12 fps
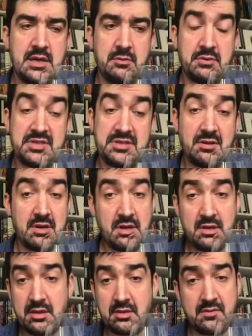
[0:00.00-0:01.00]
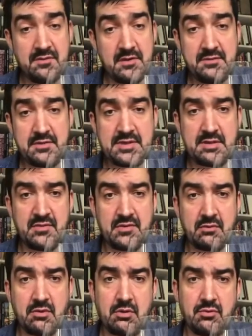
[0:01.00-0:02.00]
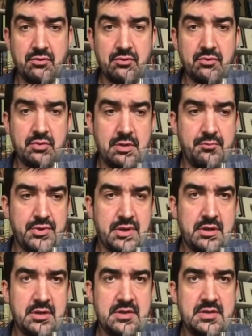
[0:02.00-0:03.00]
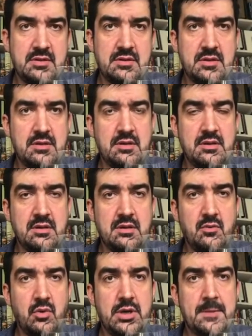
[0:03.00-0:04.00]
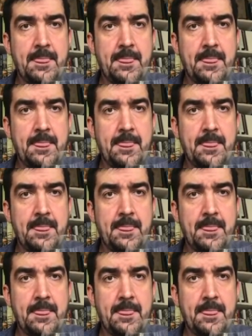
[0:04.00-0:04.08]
which is tiny. Think of even some of the Grand Cru Burgundies in a way.